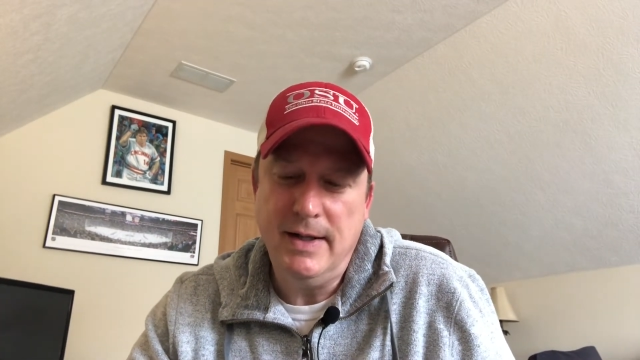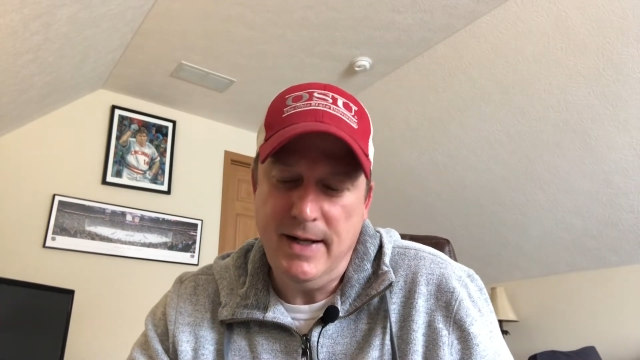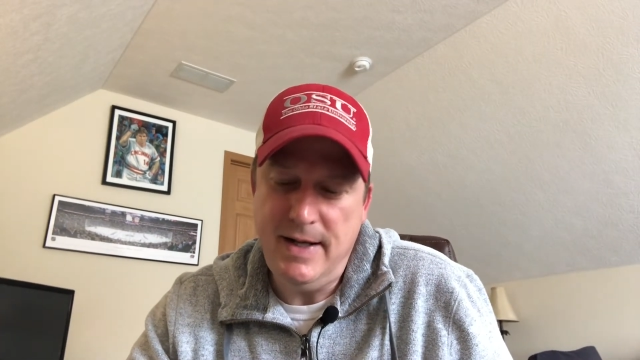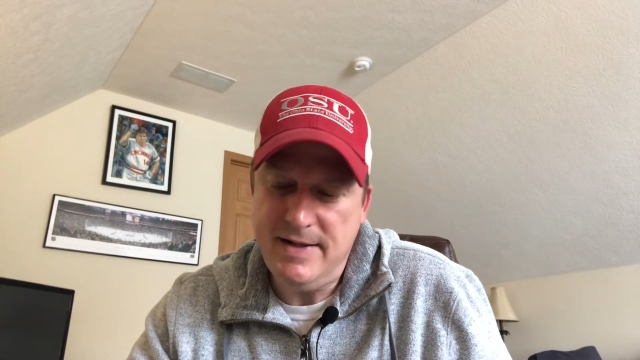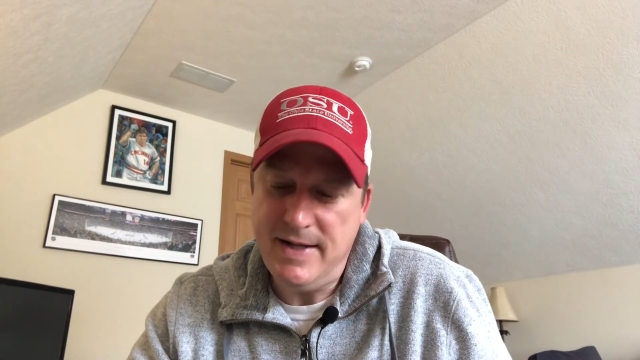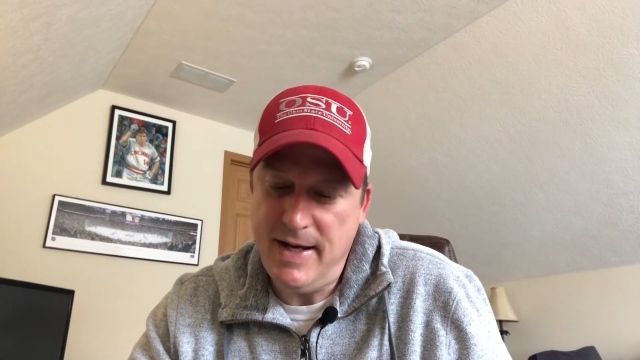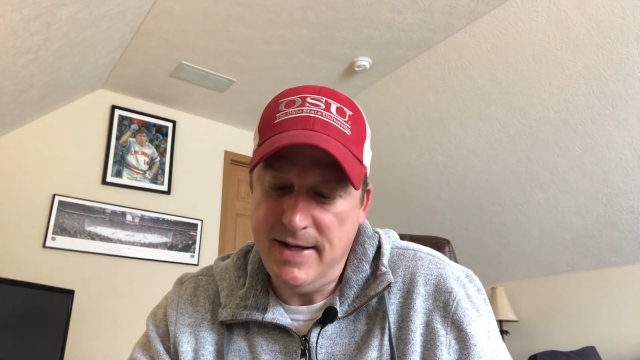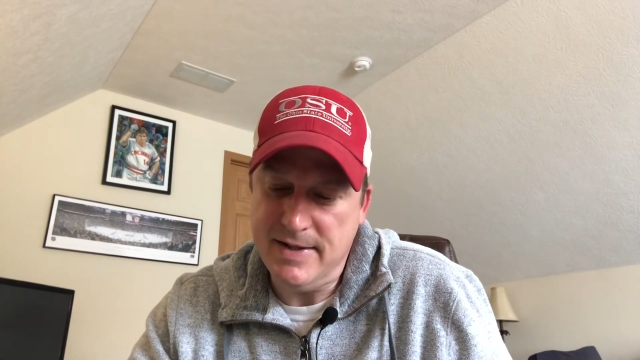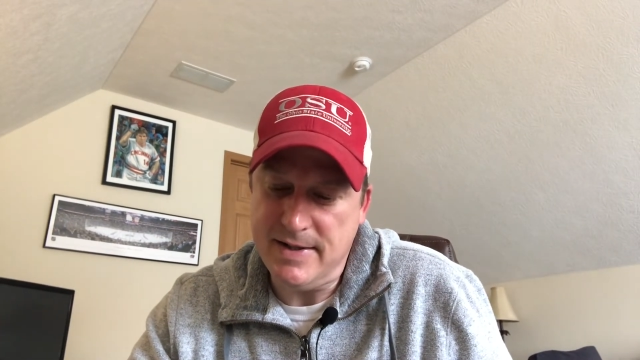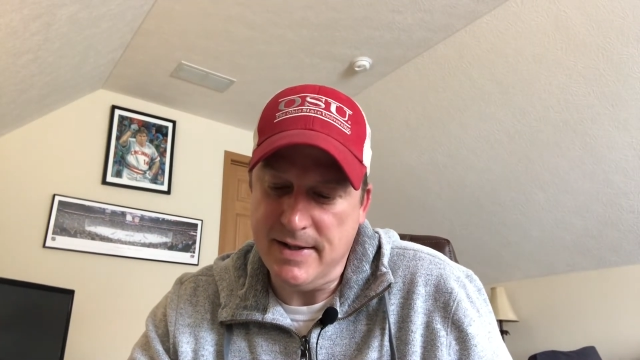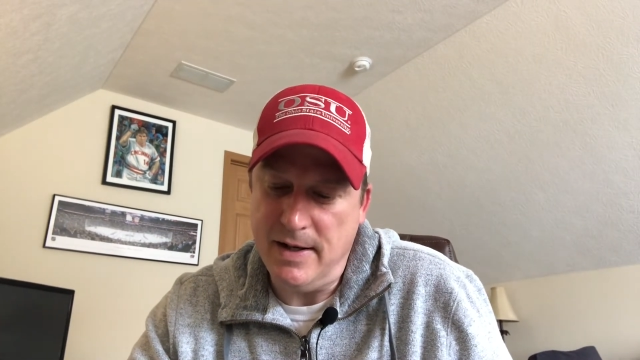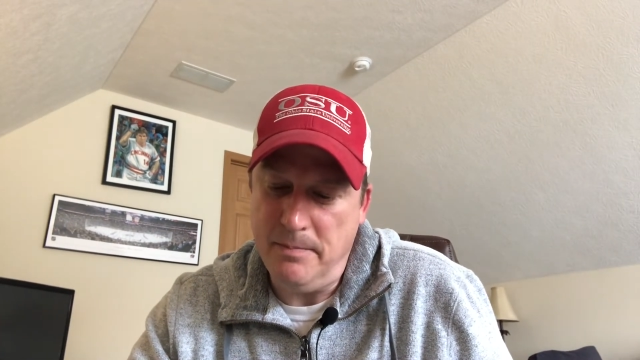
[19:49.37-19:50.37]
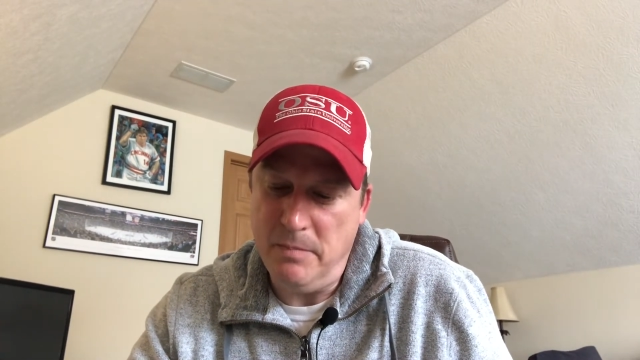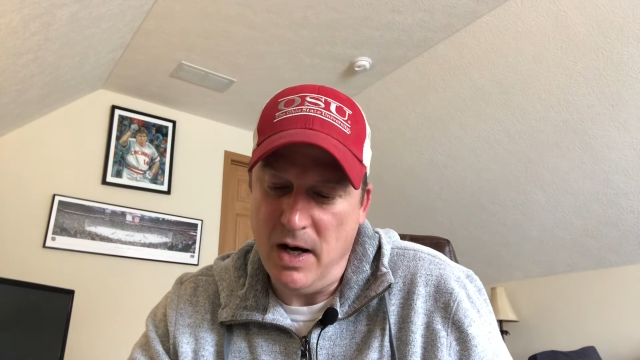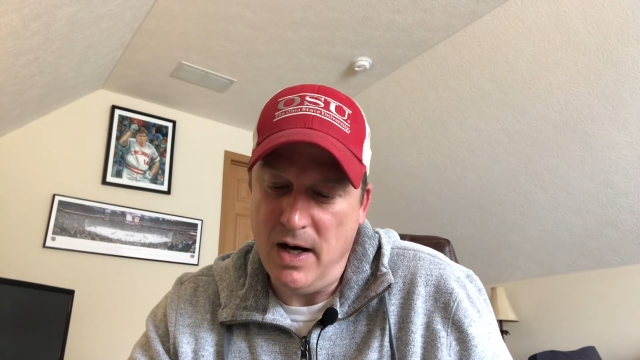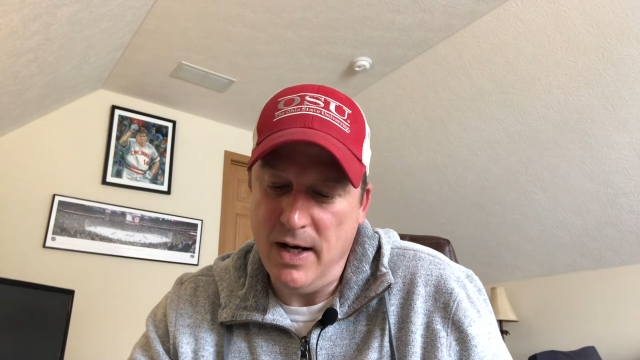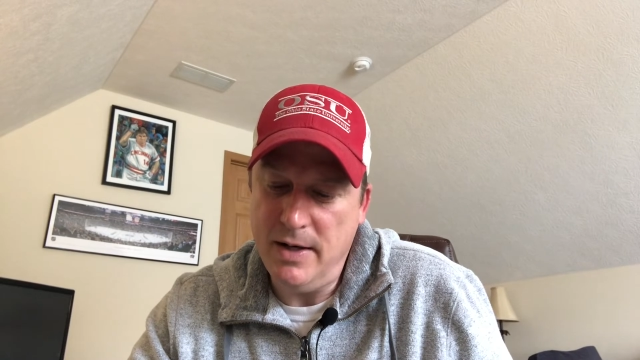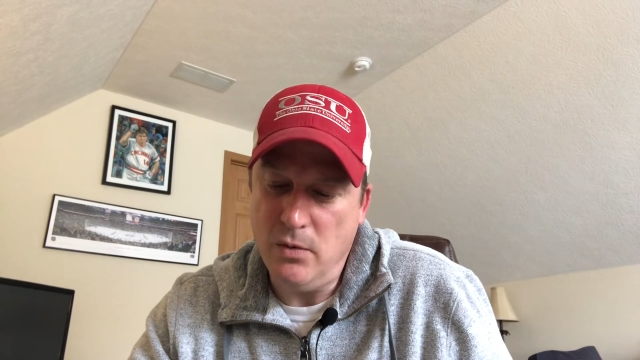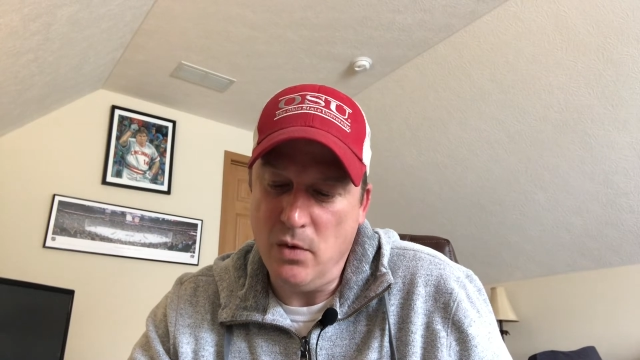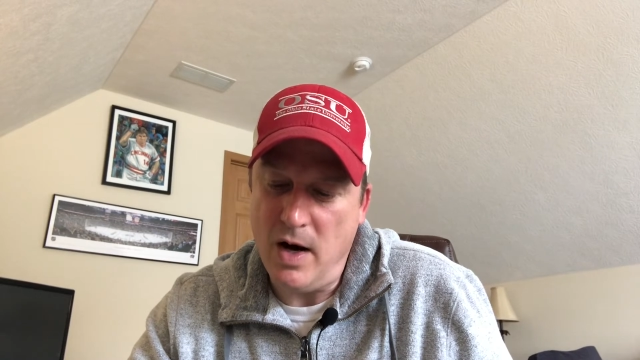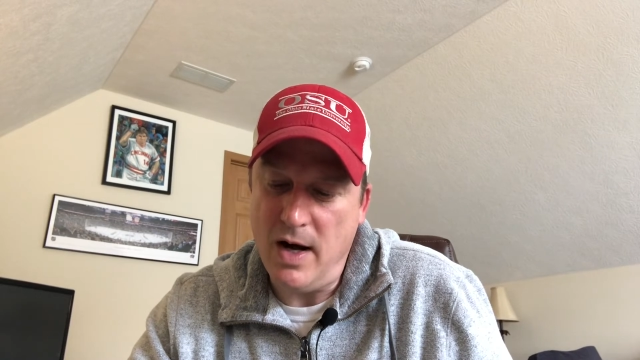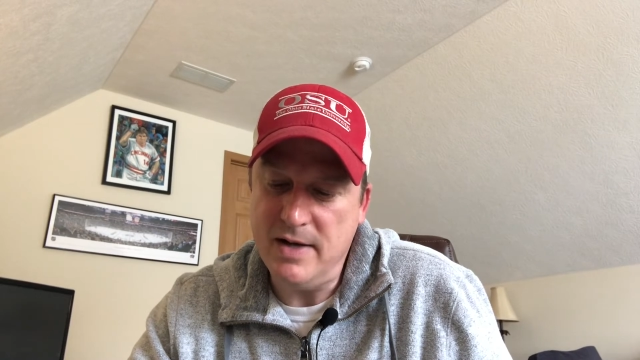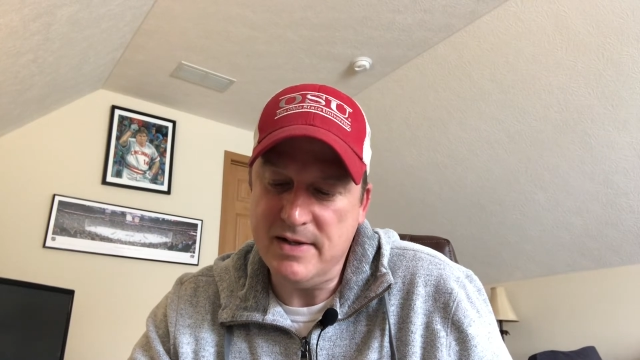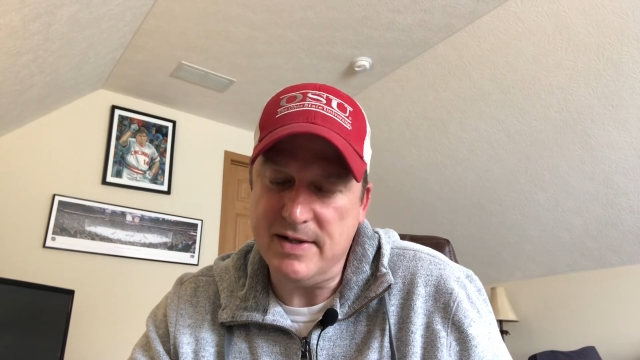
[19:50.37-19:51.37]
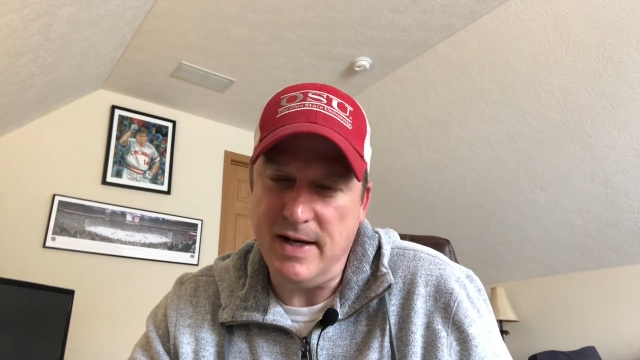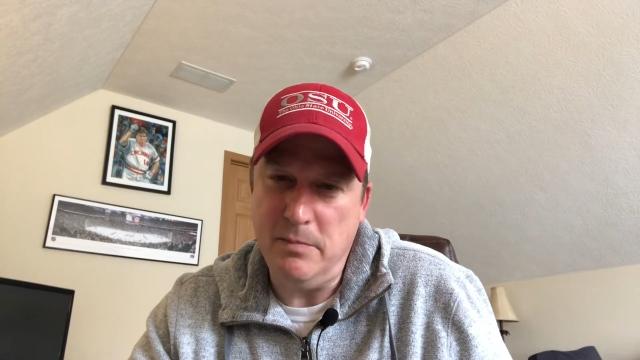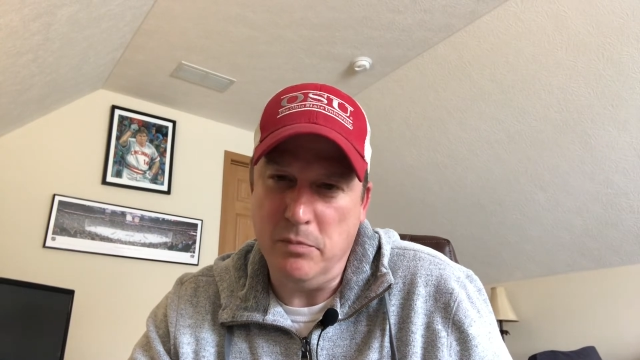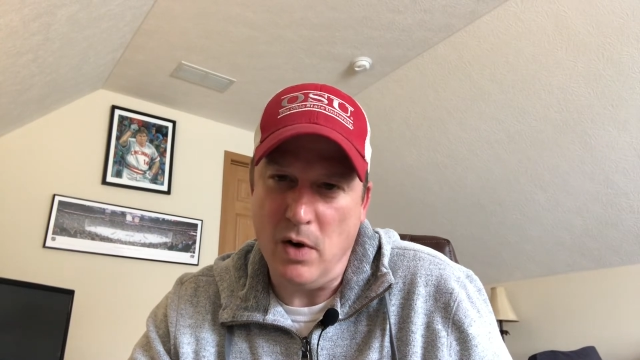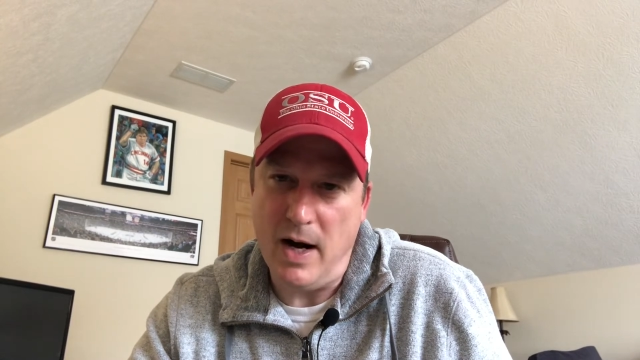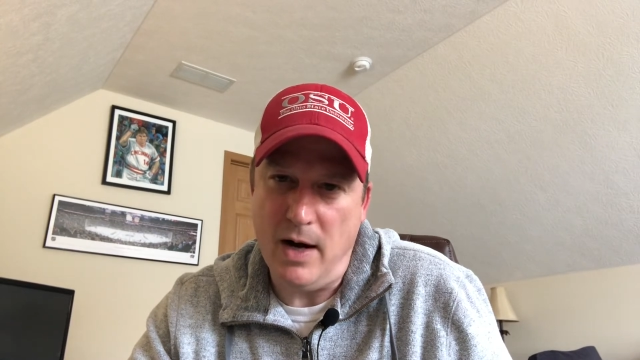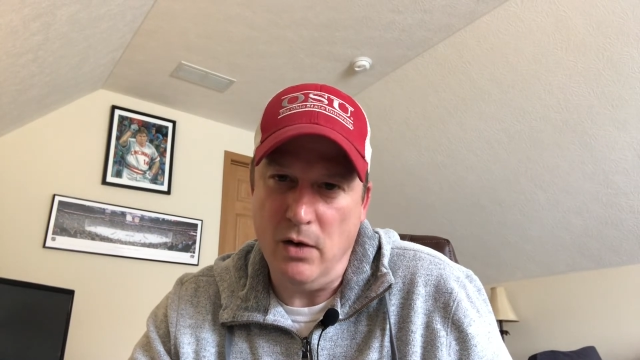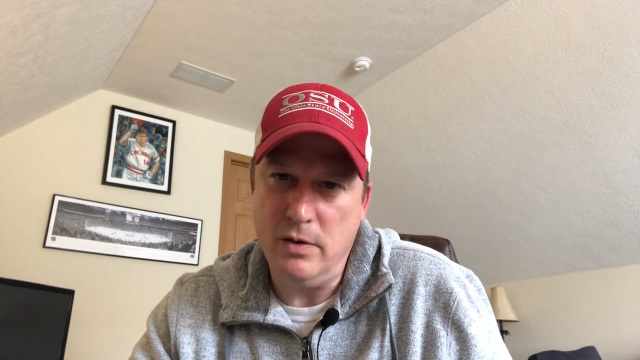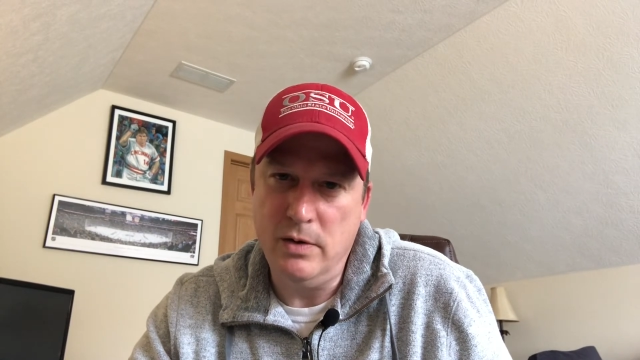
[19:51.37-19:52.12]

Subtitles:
He takes Amon-Ra St. Brown.